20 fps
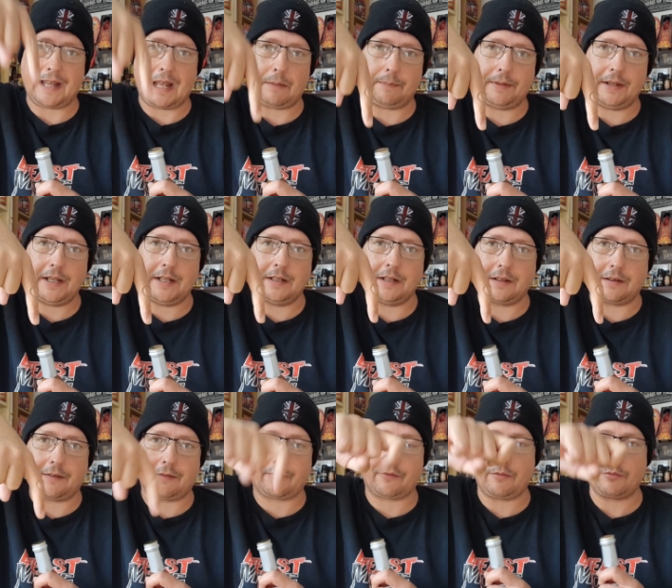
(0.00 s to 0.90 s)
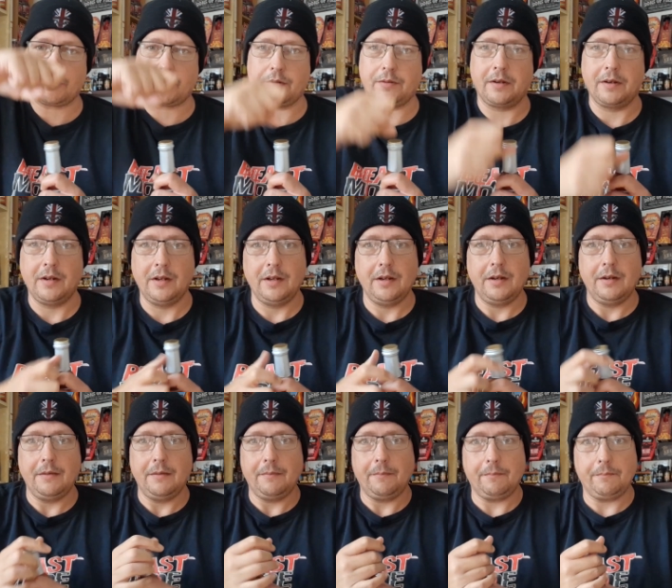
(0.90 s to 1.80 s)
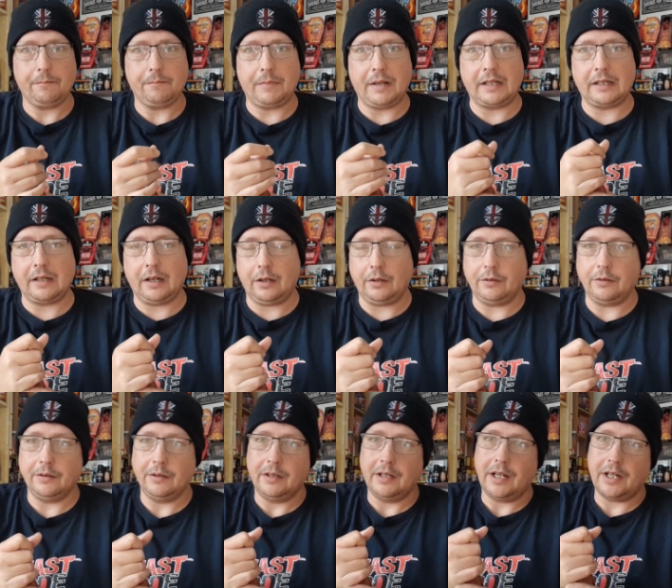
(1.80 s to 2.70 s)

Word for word: that'll be in the description below.